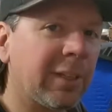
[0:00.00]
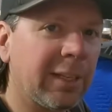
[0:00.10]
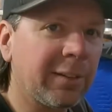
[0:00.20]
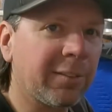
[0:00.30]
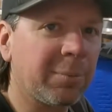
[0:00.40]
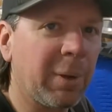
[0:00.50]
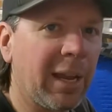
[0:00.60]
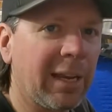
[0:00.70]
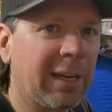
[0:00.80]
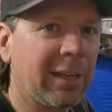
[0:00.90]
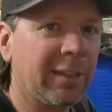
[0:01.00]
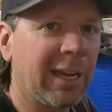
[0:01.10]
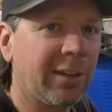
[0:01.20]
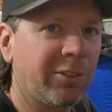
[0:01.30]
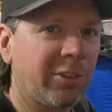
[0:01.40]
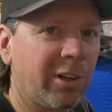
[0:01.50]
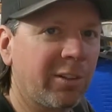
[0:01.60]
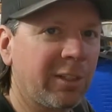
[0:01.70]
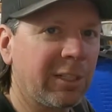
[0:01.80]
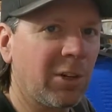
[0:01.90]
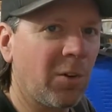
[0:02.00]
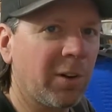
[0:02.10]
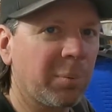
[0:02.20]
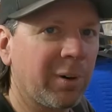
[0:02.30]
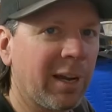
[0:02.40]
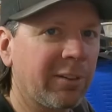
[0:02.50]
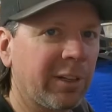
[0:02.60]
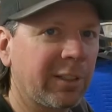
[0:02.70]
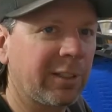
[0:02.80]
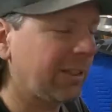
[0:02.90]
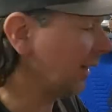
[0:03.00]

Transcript: it's my Dodge Charger Daytona project.